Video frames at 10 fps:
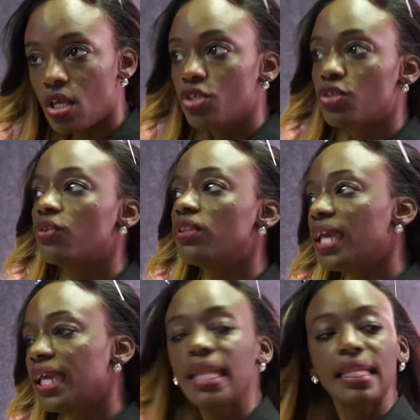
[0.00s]
So
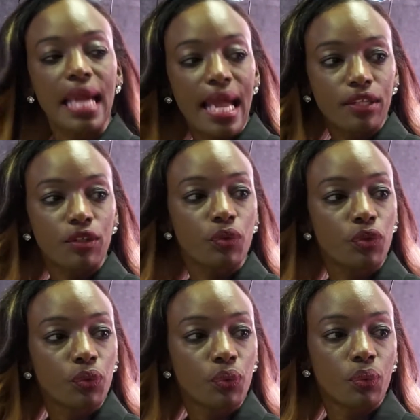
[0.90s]
they can guide you
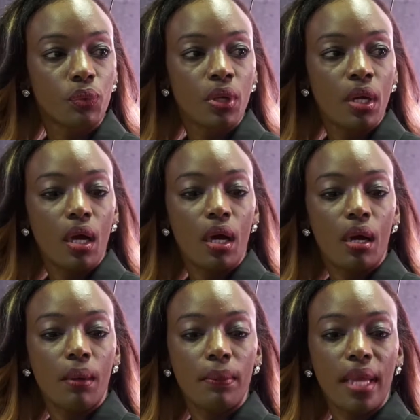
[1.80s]
through
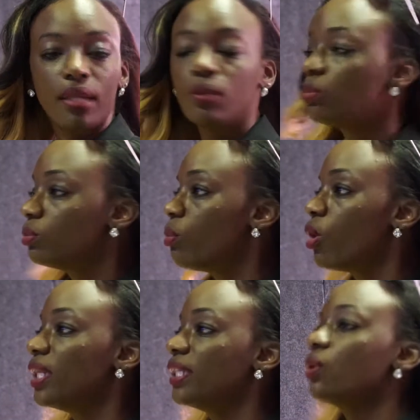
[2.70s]
um, and more
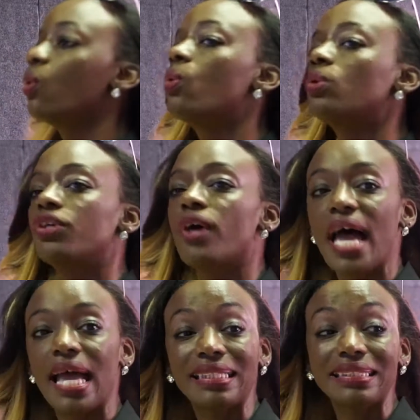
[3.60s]
or less hold your
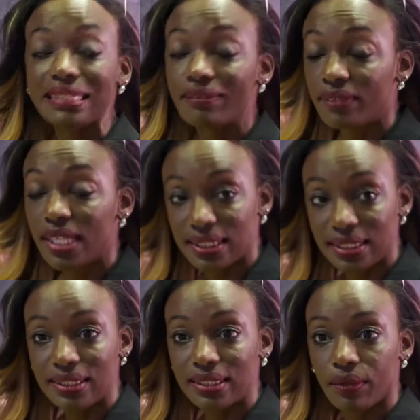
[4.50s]
hand, if
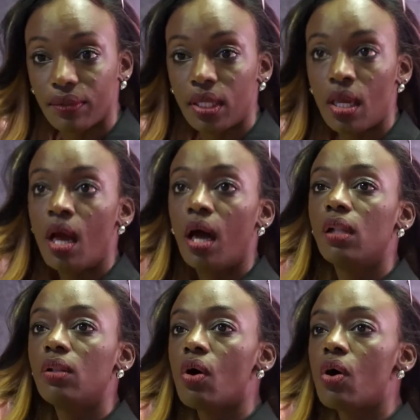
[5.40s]
necessary,
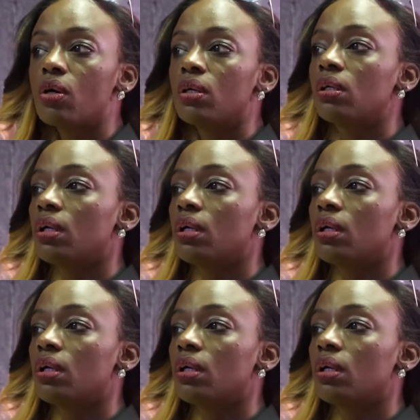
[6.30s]
along